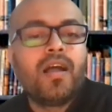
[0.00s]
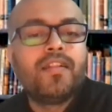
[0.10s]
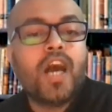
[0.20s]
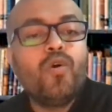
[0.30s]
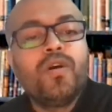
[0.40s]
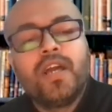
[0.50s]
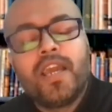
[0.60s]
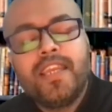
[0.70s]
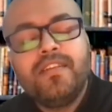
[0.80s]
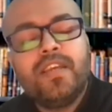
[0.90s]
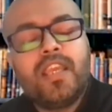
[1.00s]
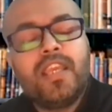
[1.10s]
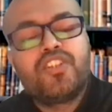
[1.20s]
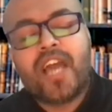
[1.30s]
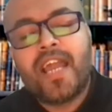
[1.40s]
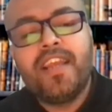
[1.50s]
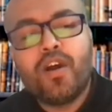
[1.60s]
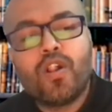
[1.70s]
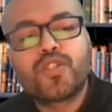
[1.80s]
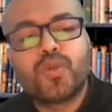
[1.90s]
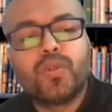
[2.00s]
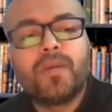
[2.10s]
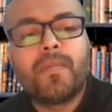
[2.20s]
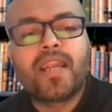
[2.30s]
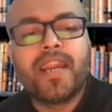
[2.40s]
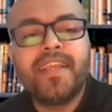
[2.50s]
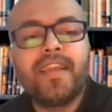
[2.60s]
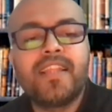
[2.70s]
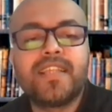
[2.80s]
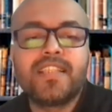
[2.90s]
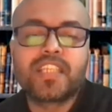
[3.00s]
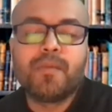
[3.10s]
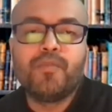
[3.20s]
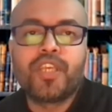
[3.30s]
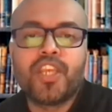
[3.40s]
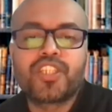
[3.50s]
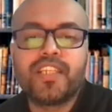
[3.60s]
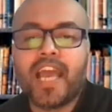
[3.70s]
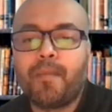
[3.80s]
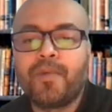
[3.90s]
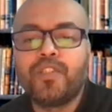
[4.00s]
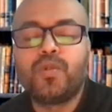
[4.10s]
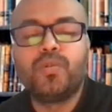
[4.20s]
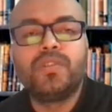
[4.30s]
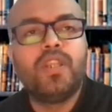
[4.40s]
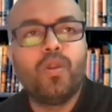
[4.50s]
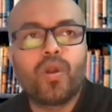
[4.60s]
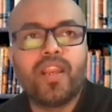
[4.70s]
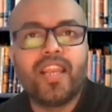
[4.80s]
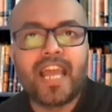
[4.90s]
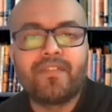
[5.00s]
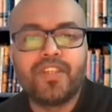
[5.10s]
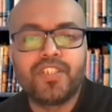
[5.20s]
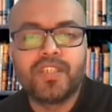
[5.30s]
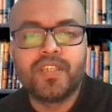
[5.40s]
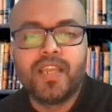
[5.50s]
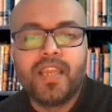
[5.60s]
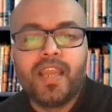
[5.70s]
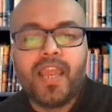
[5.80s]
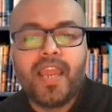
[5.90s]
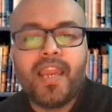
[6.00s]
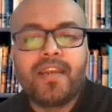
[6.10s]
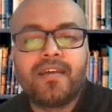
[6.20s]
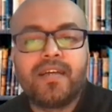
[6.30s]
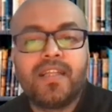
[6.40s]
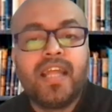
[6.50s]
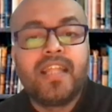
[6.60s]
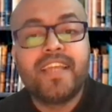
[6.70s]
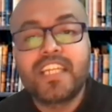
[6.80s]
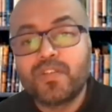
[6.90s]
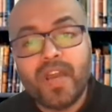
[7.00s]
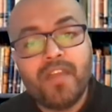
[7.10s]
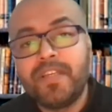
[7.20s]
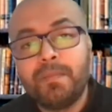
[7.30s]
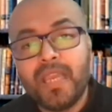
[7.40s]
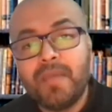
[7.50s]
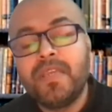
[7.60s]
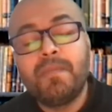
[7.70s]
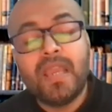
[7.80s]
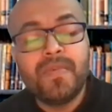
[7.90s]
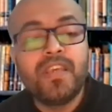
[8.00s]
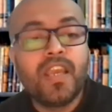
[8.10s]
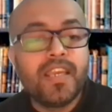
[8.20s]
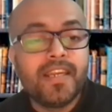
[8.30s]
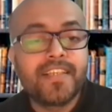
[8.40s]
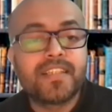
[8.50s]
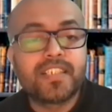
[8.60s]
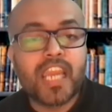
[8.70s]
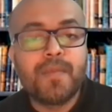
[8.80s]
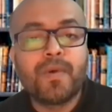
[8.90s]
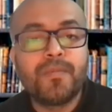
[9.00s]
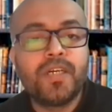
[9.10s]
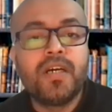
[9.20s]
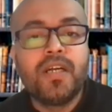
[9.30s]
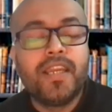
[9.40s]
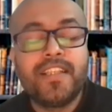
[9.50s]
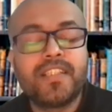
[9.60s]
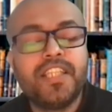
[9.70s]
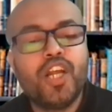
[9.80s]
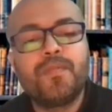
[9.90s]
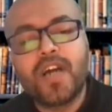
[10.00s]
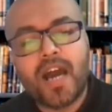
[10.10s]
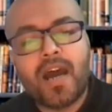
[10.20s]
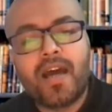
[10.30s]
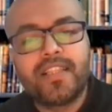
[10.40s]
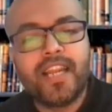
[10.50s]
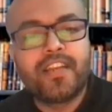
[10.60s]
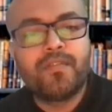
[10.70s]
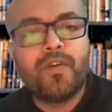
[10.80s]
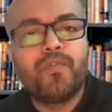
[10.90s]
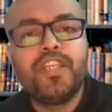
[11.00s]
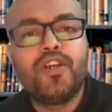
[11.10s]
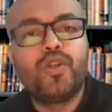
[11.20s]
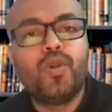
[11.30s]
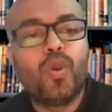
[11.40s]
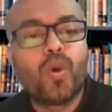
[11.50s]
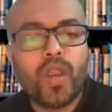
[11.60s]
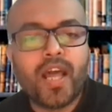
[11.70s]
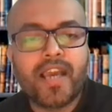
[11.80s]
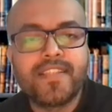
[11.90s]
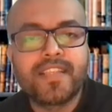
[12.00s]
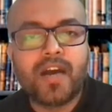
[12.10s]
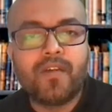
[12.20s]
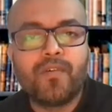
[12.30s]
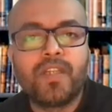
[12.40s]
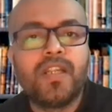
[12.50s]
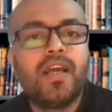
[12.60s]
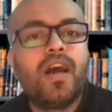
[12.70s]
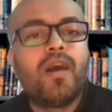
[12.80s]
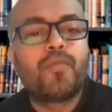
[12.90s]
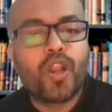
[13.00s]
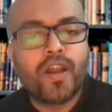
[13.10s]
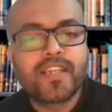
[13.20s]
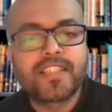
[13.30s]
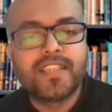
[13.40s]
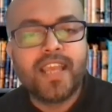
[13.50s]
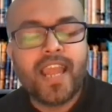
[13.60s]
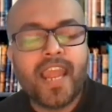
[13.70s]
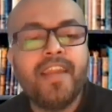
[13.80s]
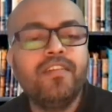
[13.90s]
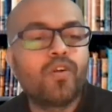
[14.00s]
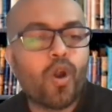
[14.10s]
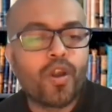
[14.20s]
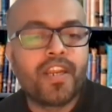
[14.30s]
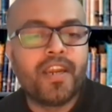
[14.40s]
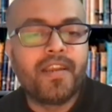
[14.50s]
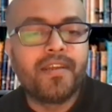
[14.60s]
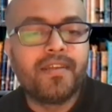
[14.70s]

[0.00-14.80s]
Now, in China also, the marketing and sales communication happen through the local language. And that's why maybe it is a time of the, it is a need of the hour that we need to localize our products and content.